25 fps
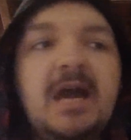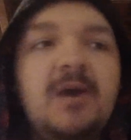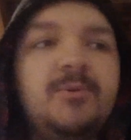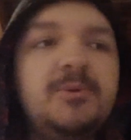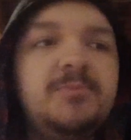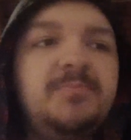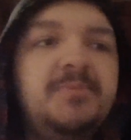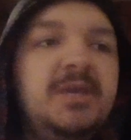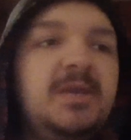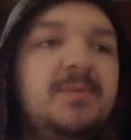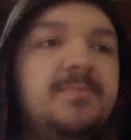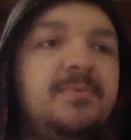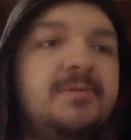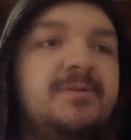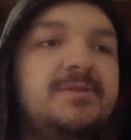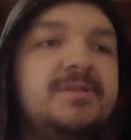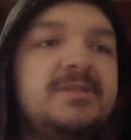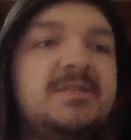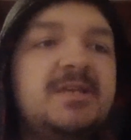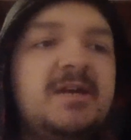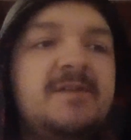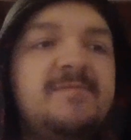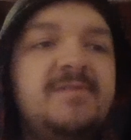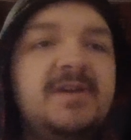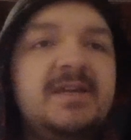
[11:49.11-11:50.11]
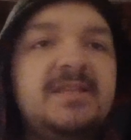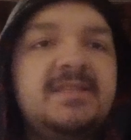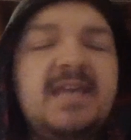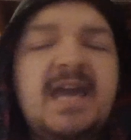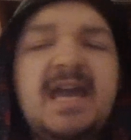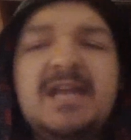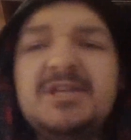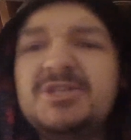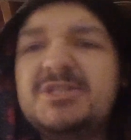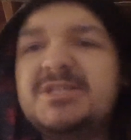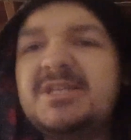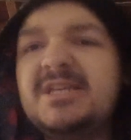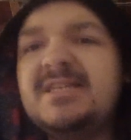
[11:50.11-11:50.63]
out with people and stuff like
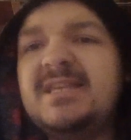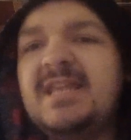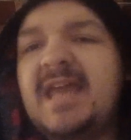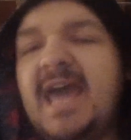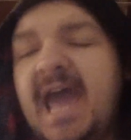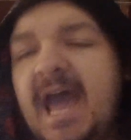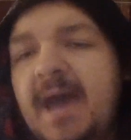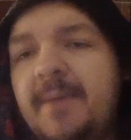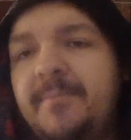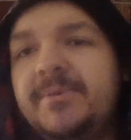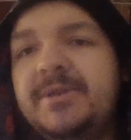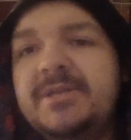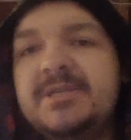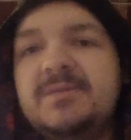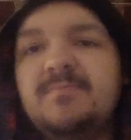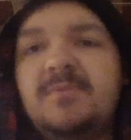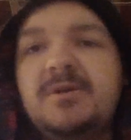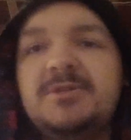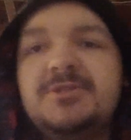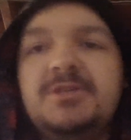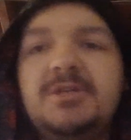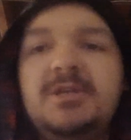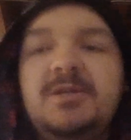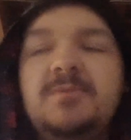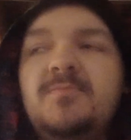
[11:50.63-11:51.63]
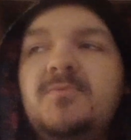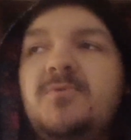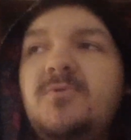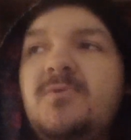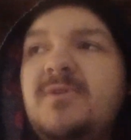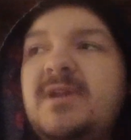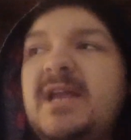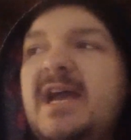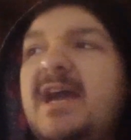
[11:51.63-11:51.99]
that just doesn't happen as much anymore.